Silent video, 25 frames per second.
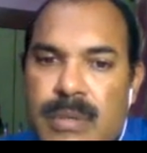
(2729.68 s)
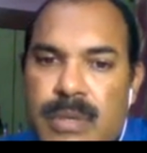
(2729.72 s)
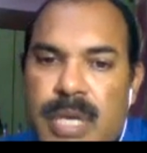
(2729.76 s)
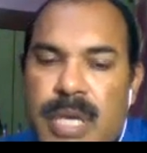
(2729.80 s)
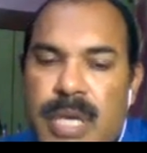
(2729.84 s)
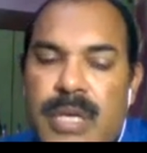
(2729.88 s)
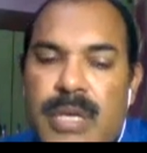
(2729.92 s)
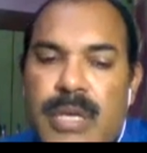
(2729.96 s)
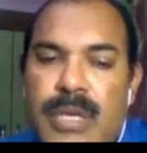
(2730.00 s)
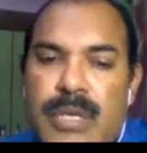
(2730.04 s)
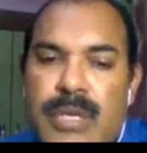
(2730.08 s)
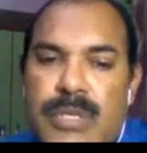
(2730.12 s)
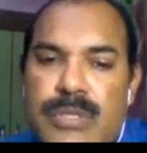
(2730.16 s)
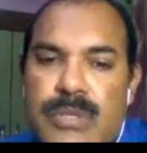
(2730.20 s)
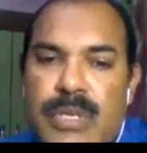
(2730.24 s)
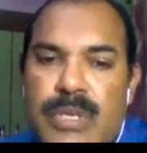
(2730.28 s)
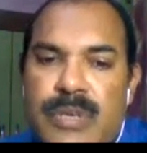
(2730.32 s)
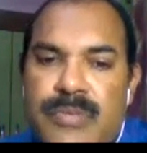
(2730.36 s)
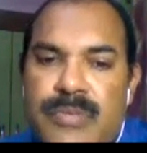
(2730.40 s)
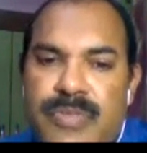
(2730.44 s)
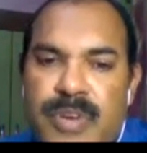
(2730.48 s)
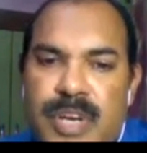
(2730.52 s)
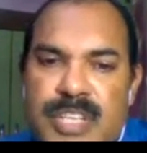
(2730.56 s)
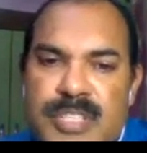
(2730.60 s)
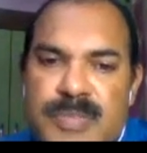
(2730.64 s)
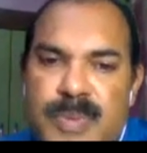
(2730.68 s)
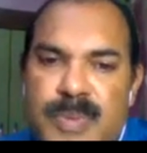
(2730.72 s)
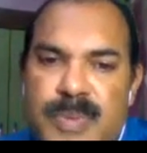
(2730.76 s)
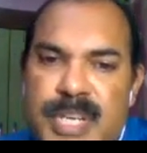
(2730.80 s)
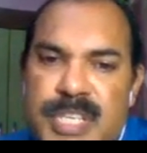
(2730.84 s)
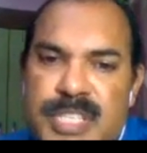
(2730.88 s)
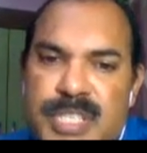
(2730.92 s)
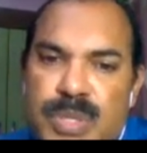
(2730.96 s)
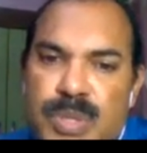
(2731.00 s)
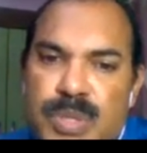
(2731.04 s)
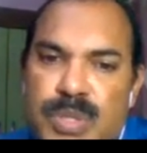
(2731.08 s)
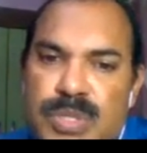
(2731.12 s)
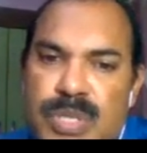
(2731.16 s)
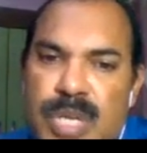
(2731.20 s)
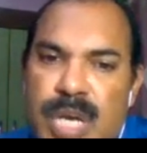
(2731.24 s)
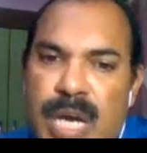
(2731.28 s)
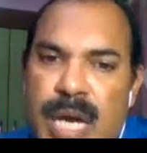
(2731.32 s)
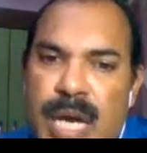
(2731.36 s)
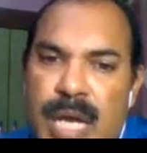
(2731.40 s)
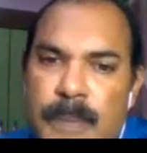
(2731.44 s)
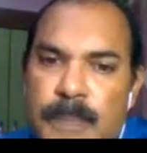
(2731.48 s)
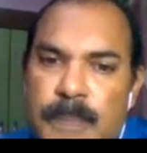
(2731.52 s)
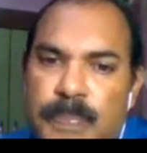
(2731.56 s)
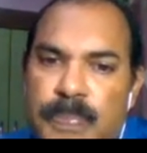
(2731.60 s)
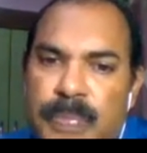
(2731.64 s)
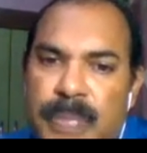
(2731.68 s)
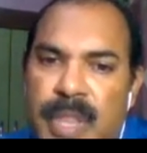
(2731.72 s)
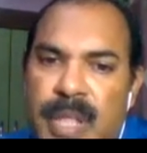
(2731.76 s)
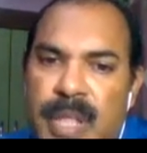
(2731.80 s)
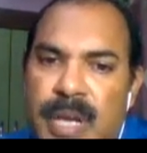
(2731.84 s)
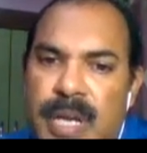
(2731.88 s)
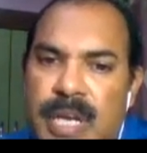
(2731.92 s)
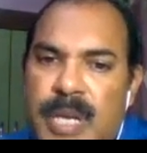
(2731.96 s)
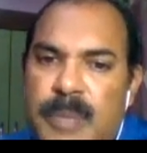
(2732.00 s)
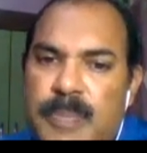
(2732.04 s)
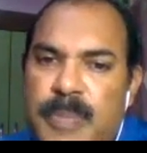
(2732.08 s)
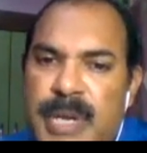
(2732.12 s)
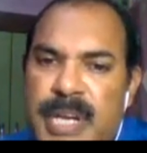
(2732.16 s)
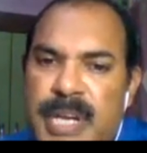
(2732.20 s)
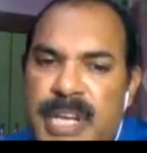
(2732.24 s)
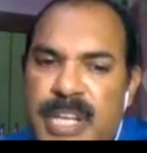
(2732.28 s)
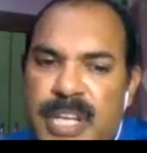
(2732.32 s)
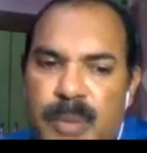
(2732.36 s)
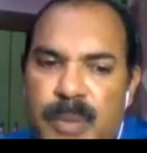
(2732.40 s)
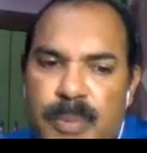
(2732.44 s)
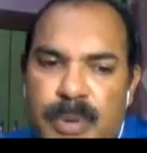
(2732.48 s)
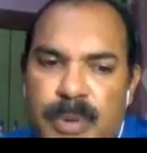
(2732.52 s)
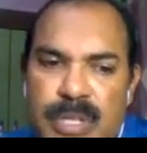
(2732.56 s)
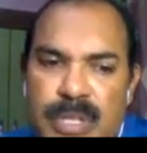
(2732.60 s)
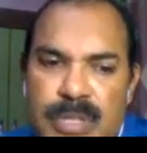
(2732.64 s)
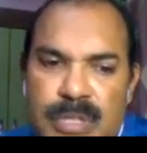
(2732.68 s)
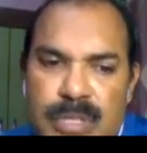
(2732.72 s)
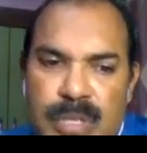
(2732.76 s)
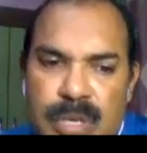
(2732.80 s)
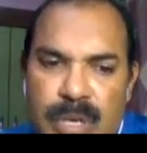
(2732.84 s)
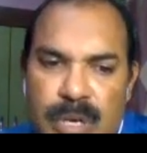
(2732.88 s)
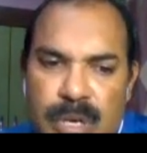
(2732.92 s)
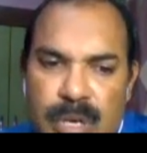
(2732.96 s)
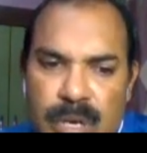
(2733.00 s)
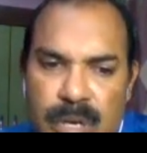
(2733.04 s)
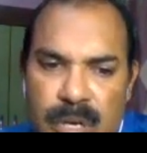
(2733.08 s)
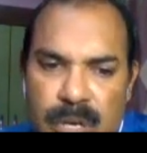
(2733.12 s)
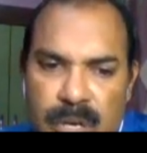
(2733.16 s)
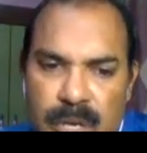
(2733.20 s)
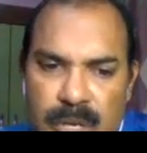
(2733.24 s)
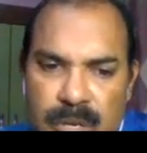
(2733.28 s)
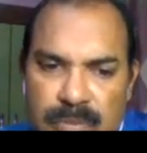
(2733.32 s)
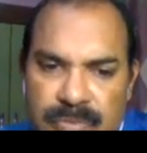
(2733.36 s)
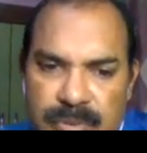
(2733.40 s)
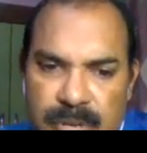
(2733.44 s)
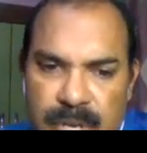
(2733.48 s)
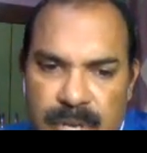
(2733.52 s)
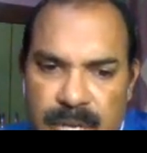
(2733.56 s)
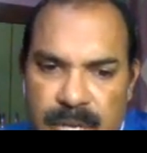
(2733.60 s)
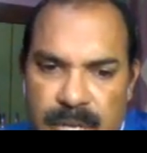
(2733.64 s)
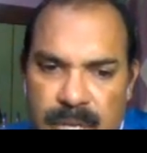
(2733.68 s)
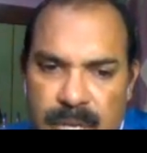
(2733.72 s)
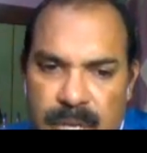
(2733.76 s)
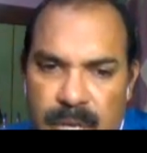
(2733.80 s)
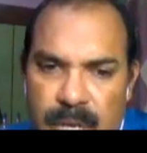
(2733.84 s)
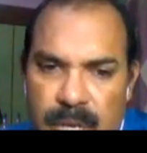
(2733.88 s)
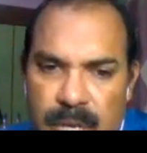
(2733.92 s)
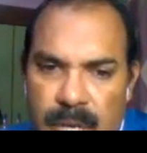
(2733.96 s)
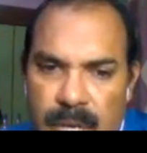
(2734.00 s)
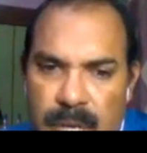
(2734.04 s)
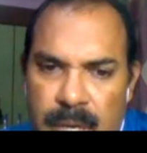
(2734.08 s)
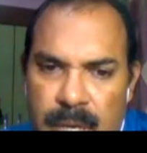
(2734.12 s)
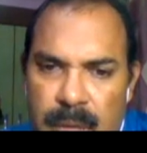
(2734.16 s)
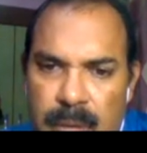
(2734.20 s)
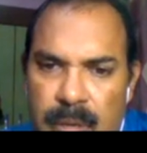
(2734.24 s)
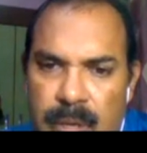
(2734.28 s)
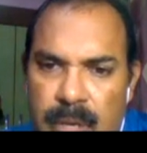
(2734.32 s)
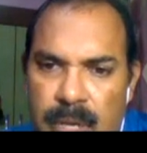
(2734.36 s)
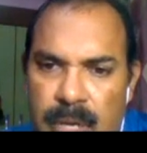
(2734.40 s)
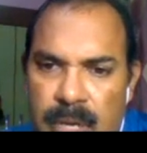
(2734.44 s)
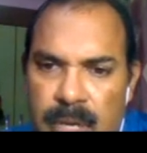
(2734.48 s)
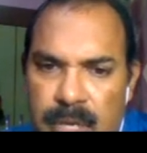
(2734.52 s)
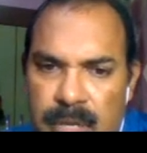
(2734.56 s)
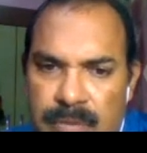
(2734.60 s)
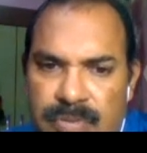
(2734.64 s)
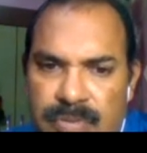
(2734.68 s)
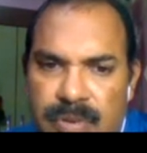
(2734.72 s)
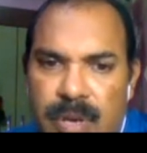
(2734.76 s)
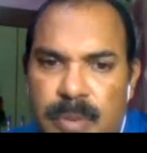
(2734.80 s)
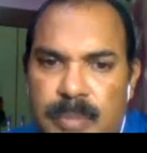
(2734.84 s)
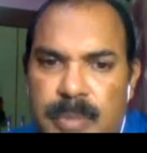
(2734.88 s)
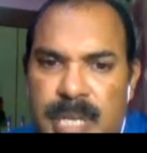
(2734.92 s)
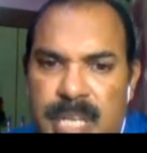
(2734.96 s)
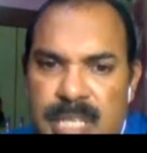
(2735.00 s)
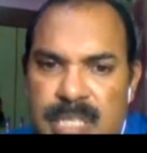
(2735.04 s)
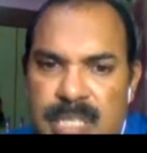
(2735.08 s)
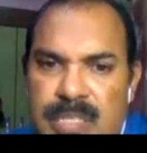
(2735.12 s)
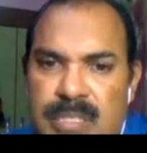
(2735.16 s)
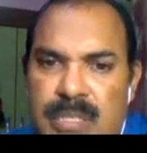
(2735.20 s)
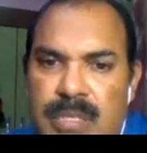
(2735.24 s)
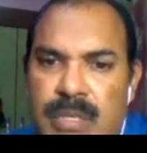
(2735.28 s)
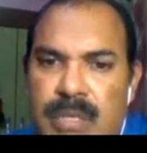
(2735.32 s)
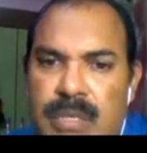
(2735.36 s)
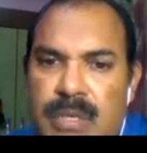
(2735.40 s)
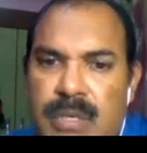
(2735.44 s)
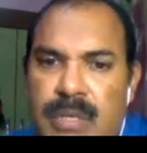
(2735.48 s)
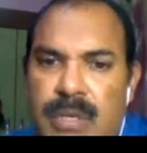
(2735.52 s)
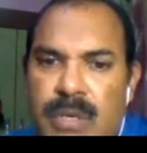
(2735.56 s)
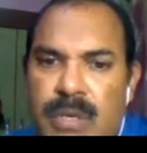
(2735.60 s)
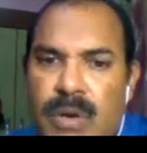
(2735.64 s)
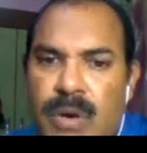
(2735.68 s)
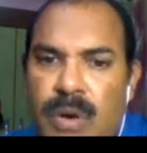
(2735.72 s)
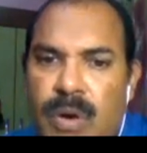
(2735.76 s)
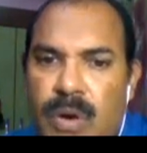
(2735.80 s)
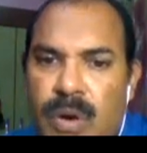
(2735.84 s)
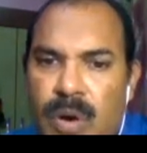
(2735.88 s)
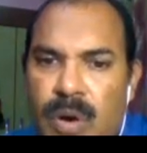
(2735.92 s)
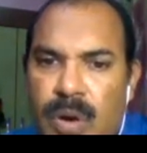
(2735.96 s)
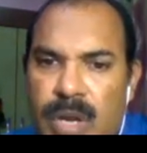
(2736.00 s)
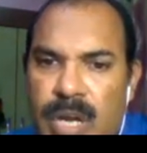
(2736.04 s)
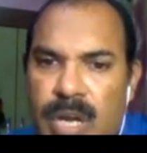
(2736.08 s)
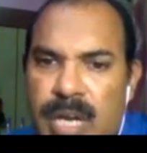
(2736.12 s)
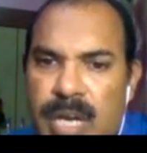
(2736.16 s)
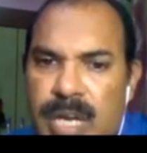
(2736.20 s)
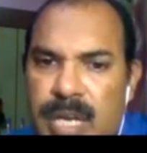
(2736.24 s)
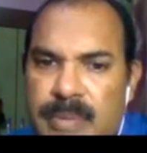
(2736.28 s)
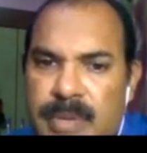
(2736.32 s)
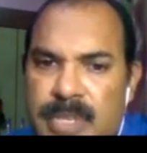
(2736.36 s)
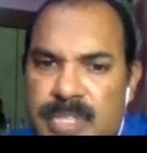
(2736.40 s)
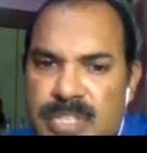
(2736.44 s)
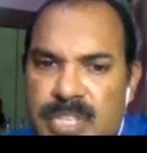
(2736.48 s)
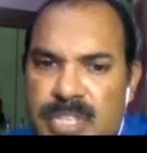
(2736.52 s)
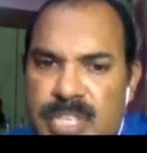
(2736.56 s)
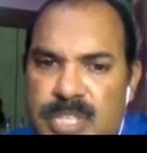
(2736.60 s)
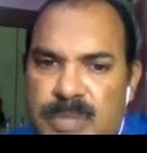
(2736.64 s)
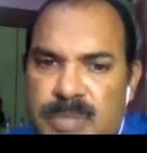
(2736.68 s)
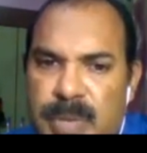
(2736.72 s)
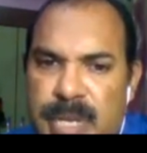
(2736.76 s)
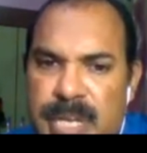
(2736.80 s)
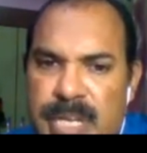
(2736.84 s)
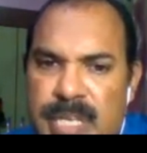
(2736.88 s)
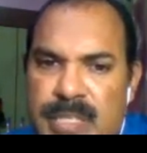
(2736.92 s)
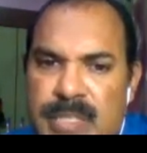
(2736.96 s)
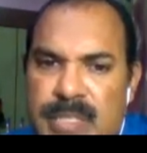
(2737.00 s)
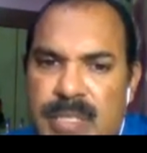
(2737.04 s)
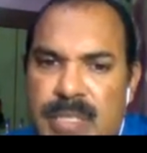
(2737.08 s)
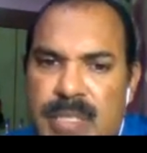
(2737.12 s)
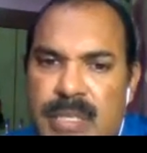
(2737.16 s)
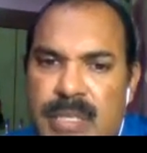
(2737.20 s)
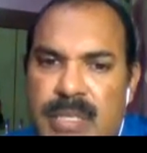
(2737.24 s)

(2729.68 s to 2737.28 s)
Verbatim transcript: Okay, so different splints used are depending upon the different uh, deformities, ulnar deviation splint,